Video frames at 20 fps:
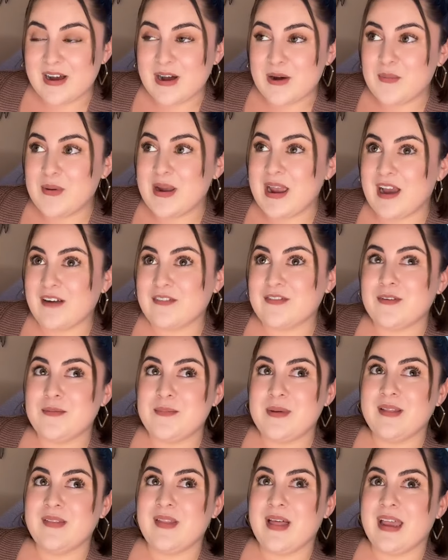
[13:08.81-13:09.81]
We have to
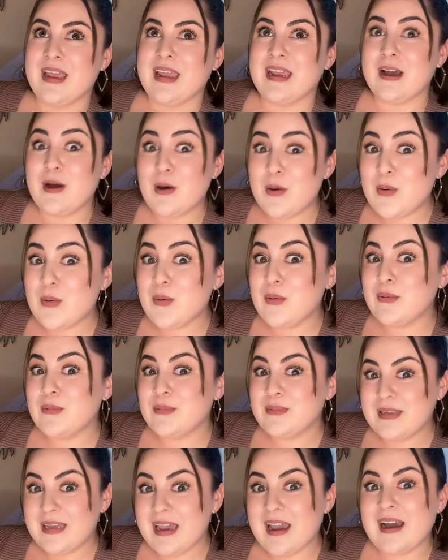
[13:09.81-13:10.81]
be like, oh
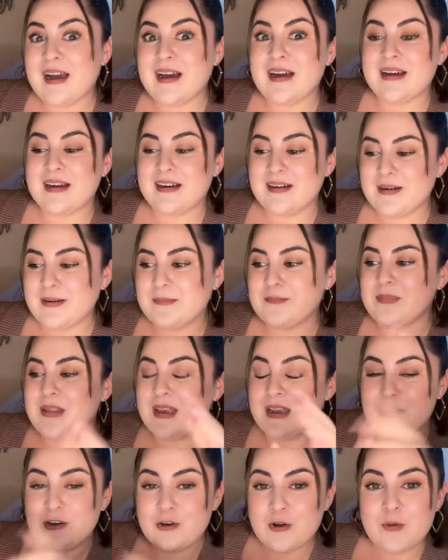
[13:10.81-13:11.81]
yeah,
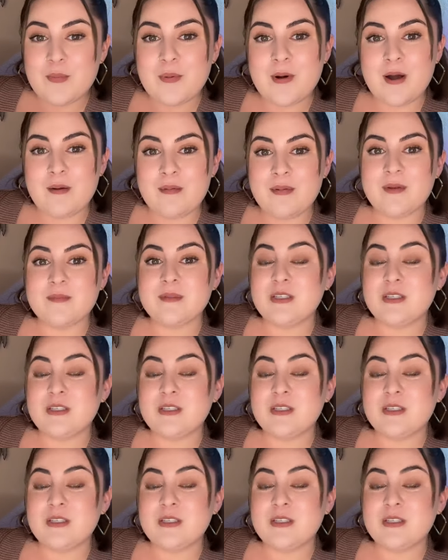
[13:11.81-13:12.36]
no problem.